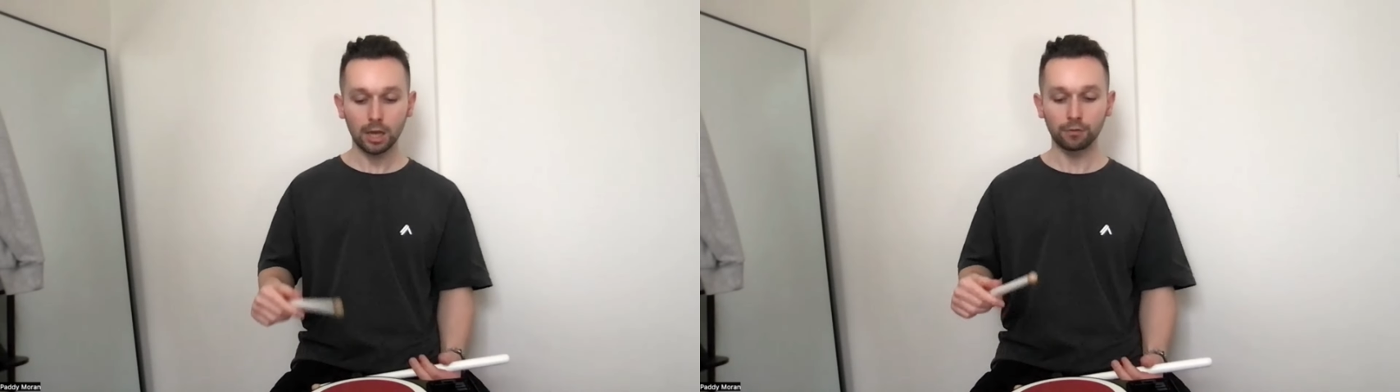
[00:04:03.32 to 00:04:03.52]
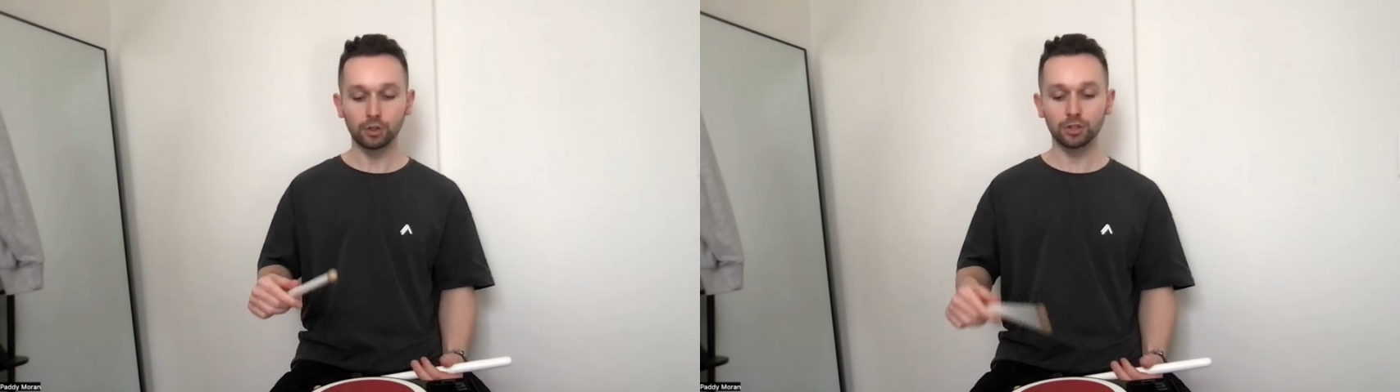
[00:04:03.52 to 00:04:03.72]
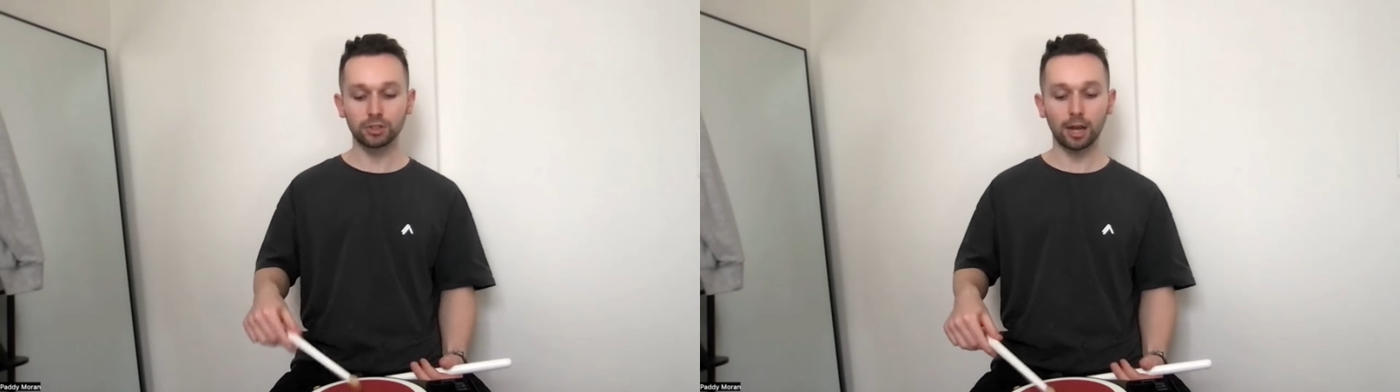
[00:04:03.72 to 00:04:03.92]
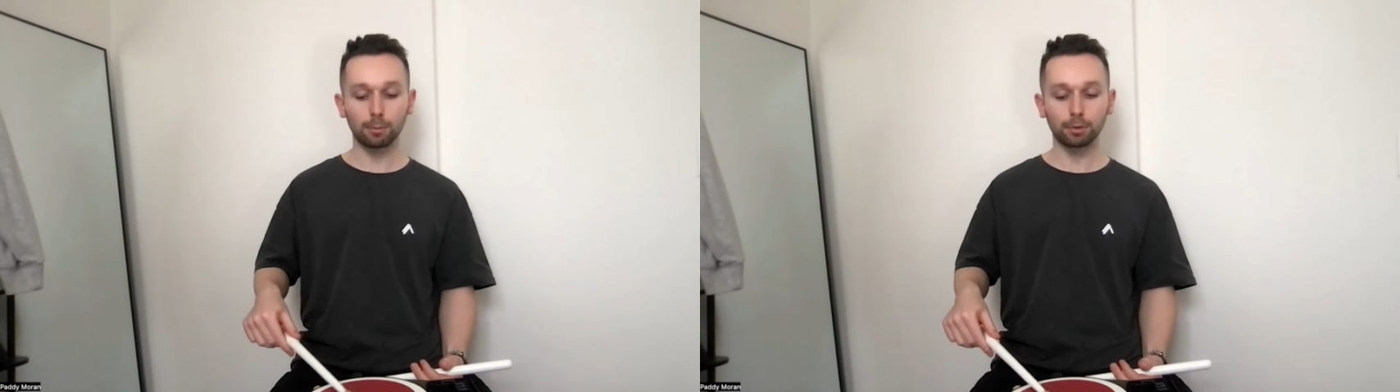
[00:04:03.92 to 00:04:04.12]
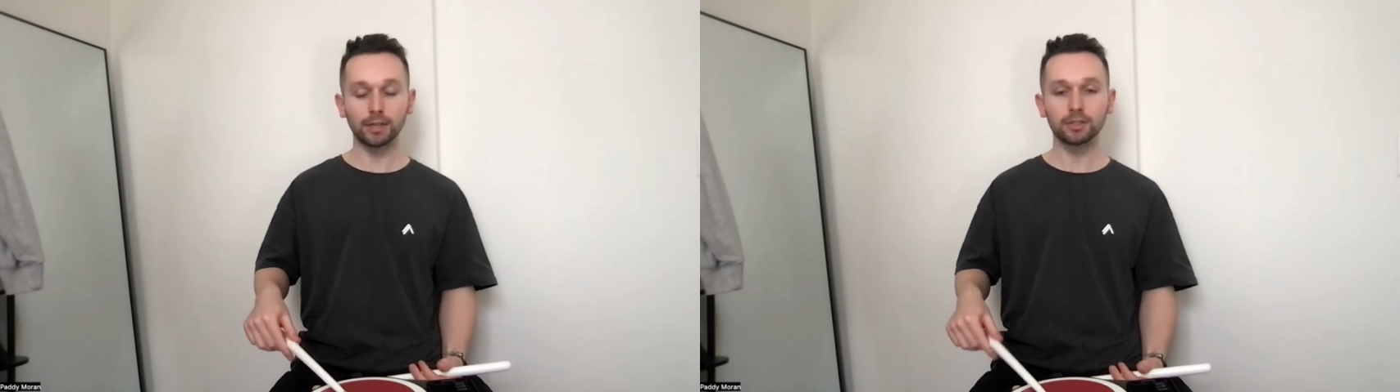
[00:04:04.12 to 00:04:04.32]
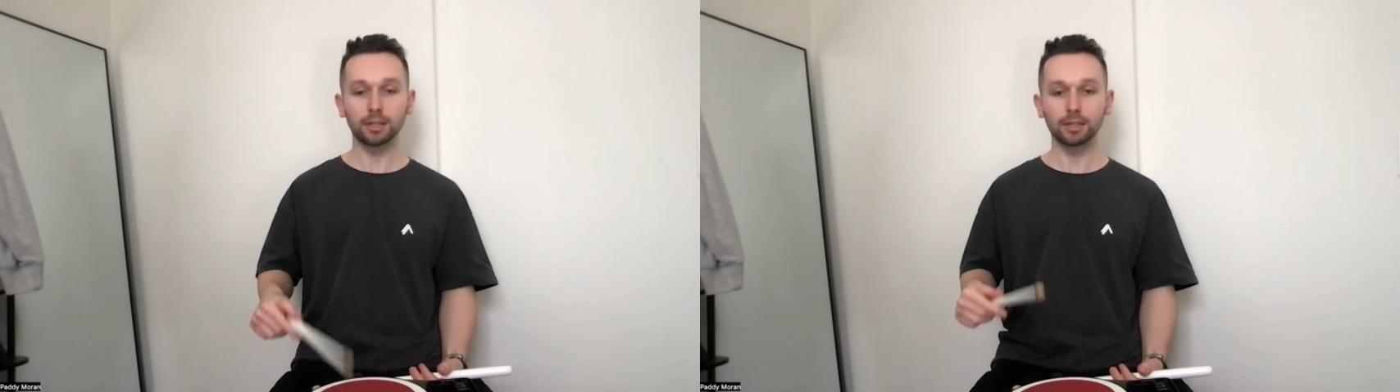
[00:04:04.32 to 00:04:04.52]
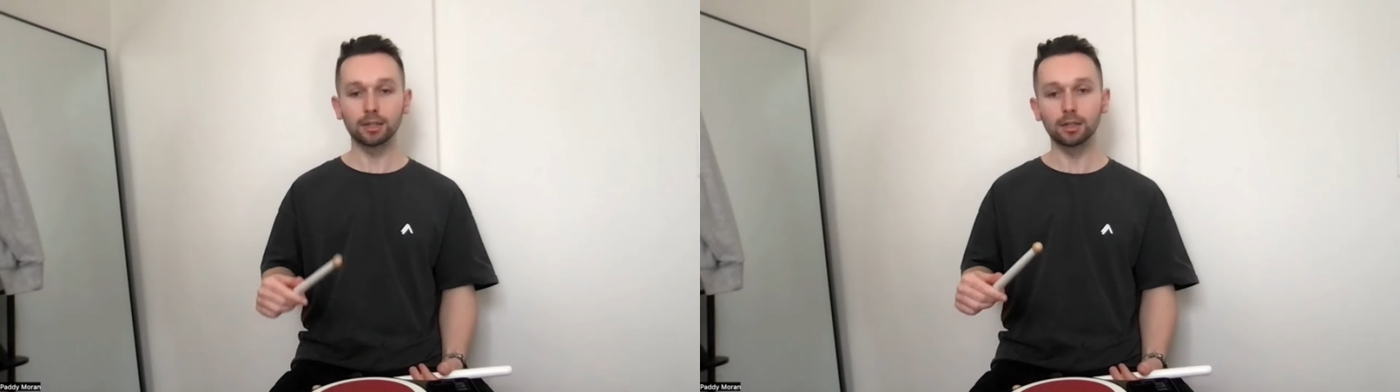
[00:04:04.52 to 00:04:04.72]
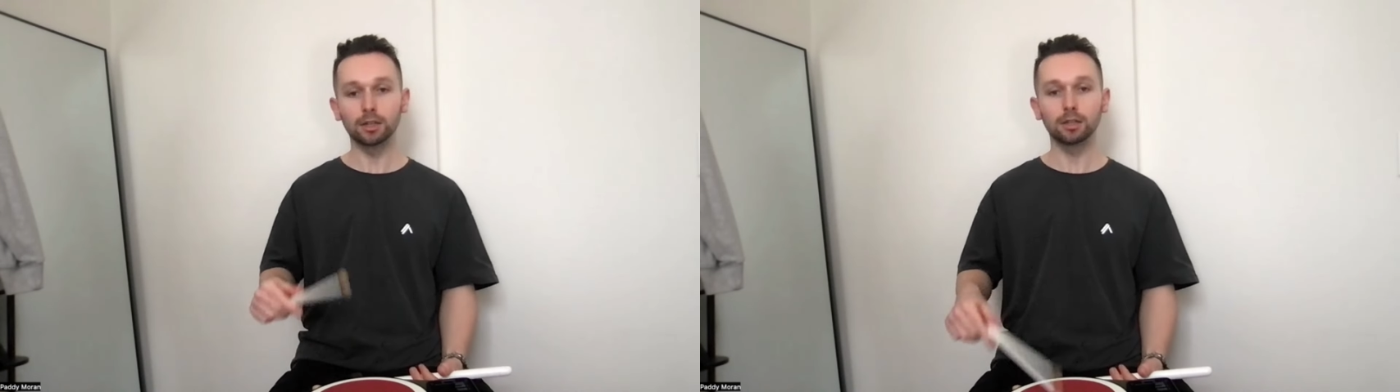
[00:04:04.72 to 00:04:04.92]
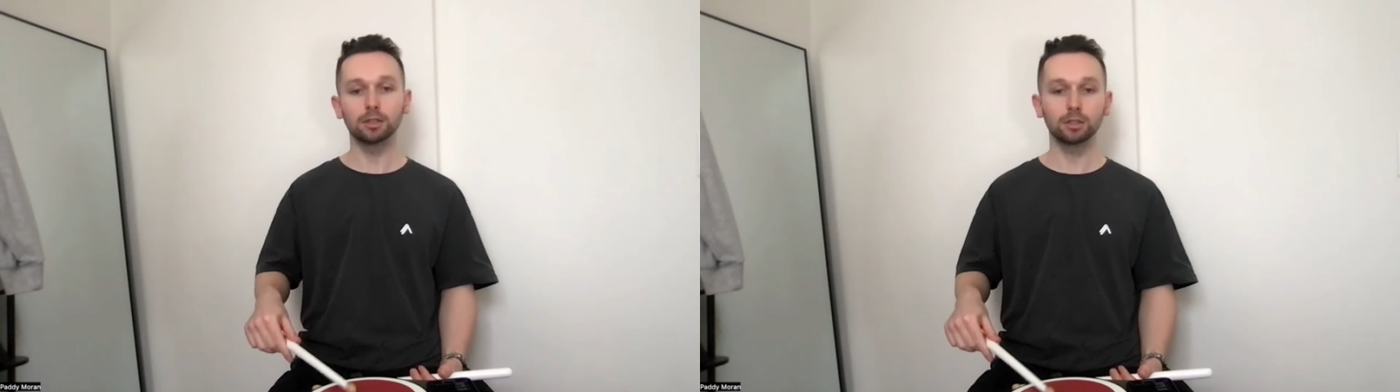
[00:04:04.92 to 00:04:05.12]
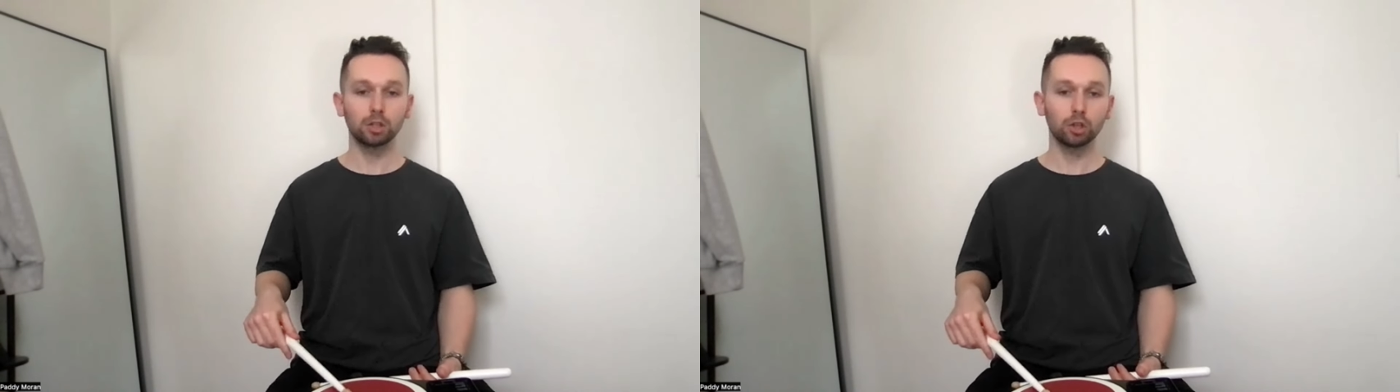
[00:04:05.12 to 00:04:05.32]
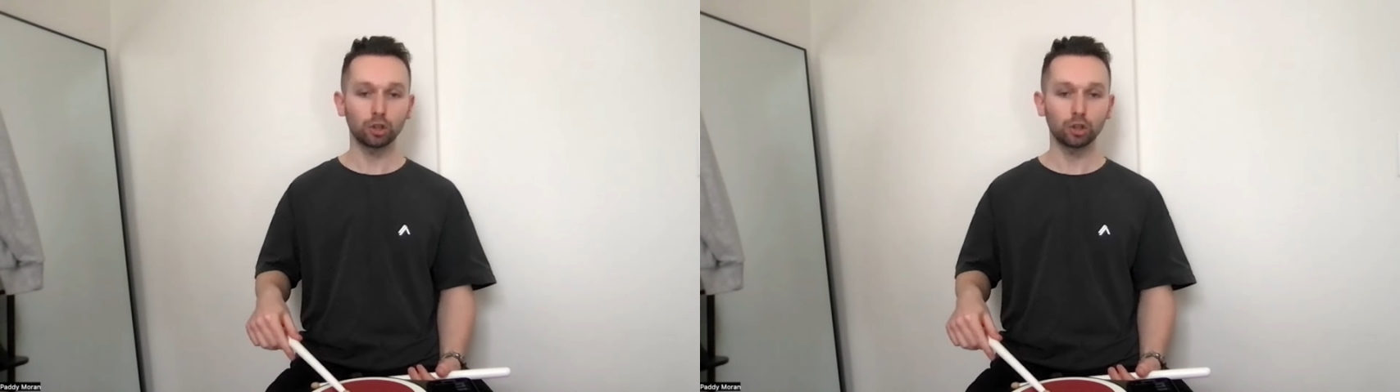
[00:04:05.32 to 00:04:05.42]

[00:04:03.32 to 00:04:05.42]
if you just start placing the